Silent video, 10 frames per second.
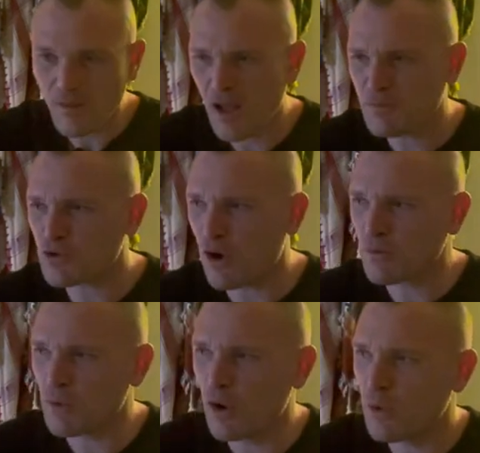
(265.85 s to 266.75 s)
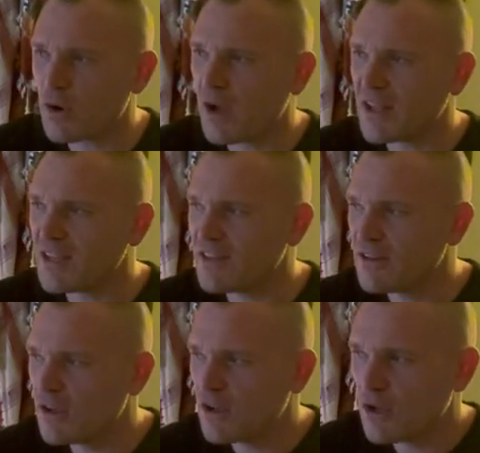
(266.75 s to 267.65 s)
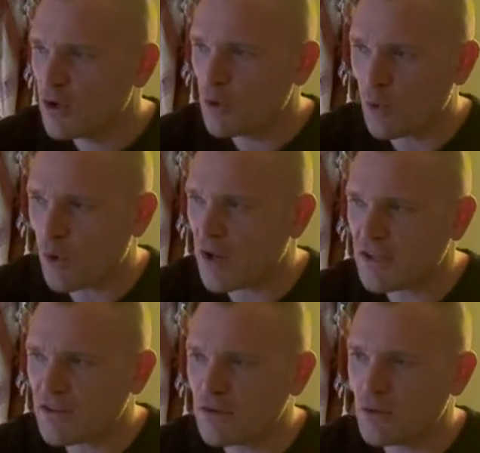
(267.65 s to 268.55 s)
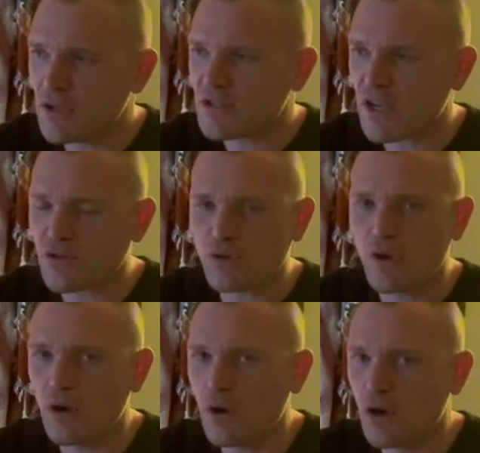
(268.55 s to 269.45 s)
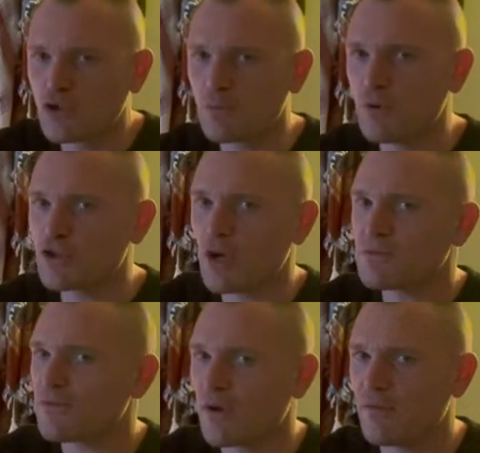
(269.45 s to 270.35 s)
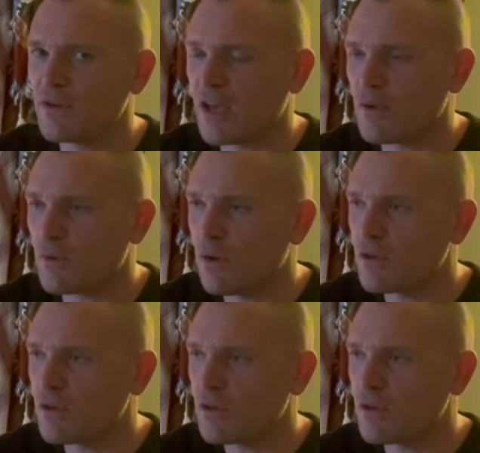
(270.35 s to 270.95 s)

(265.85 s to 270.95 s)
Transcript: i'm strong bro what do i need what do I need to do these extra 100 push ups for every day, bro?